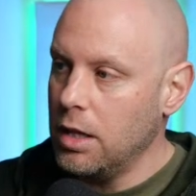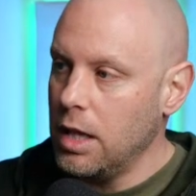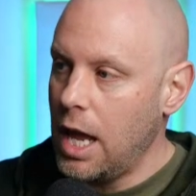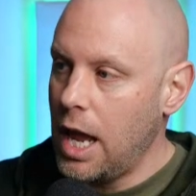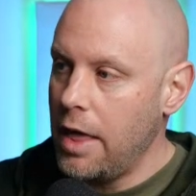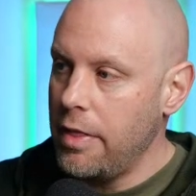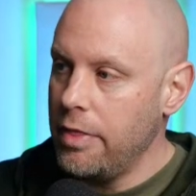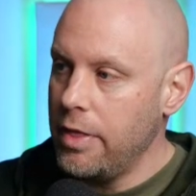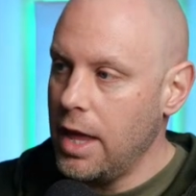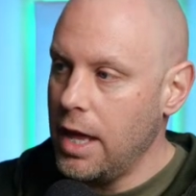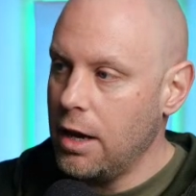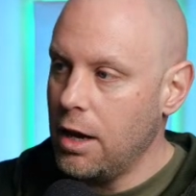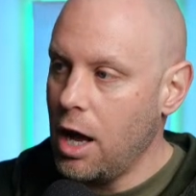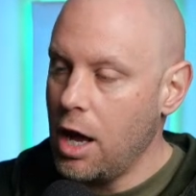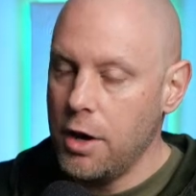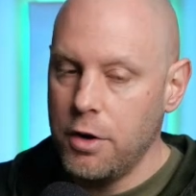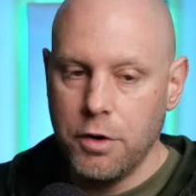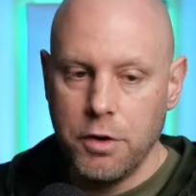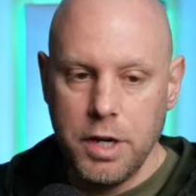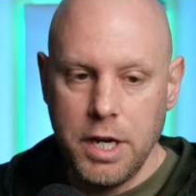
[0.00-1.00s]
and then
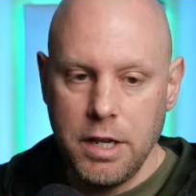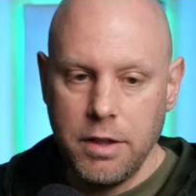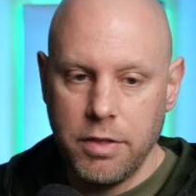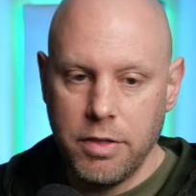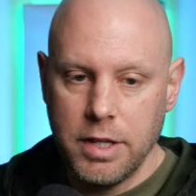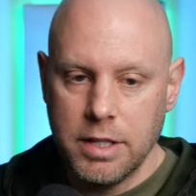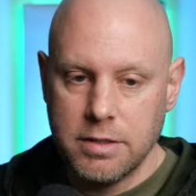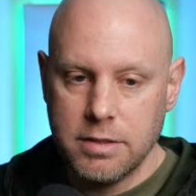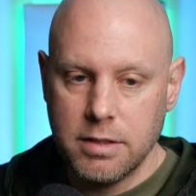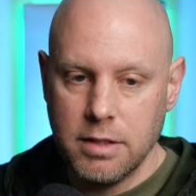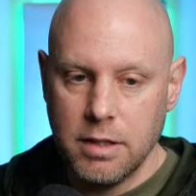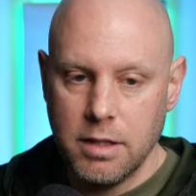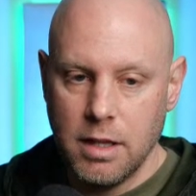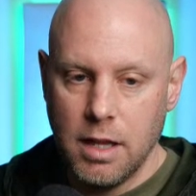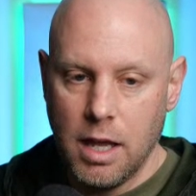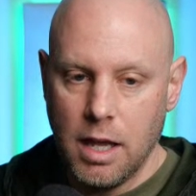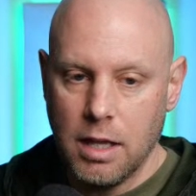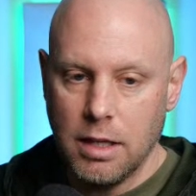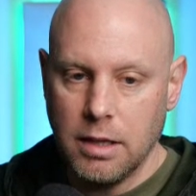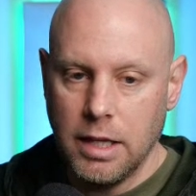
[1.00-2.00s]
underneath this
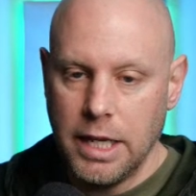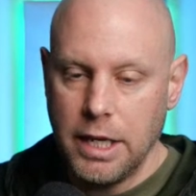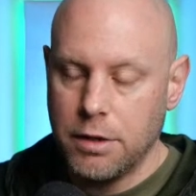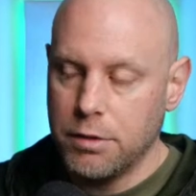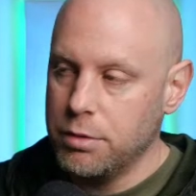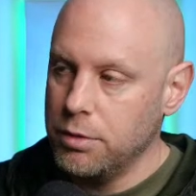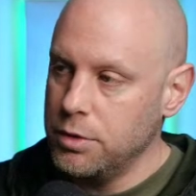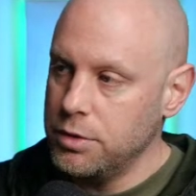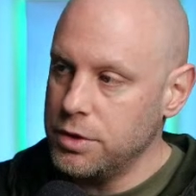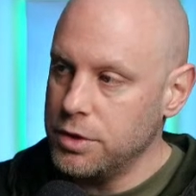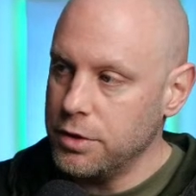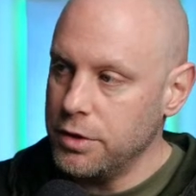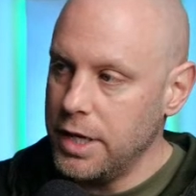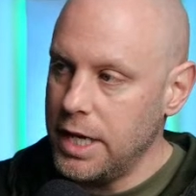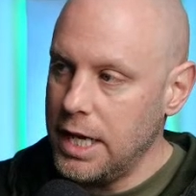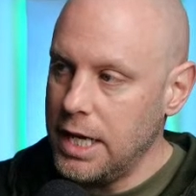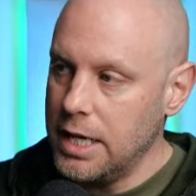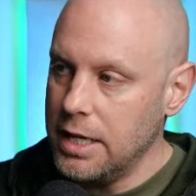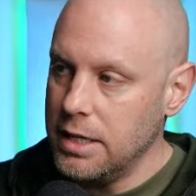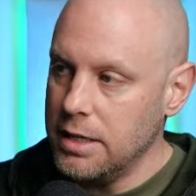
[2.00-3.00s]
light cruiser
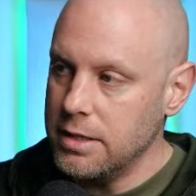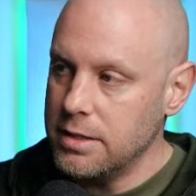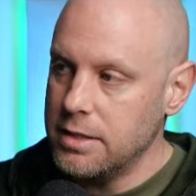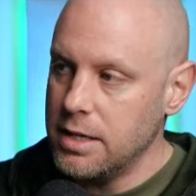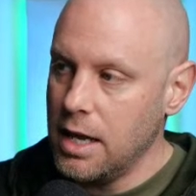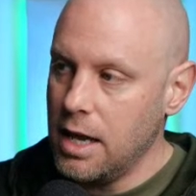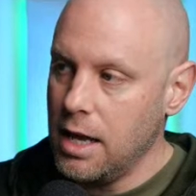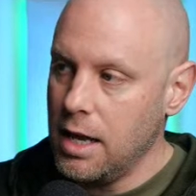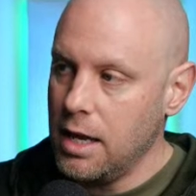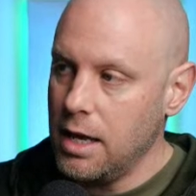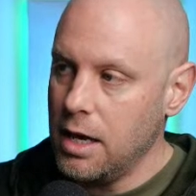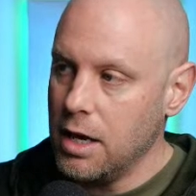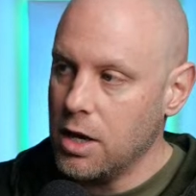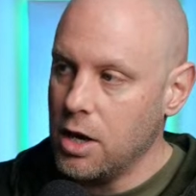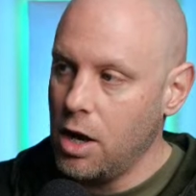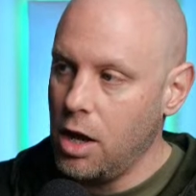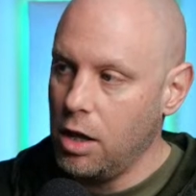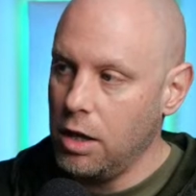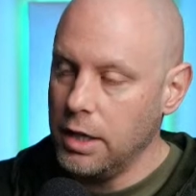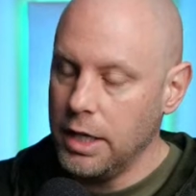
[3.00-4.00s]
is a
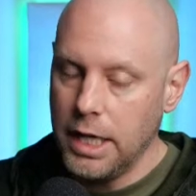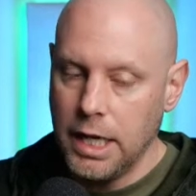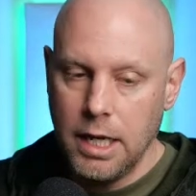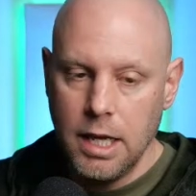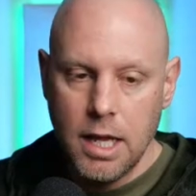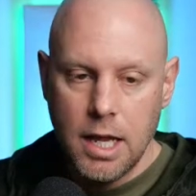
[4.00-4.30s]
colony.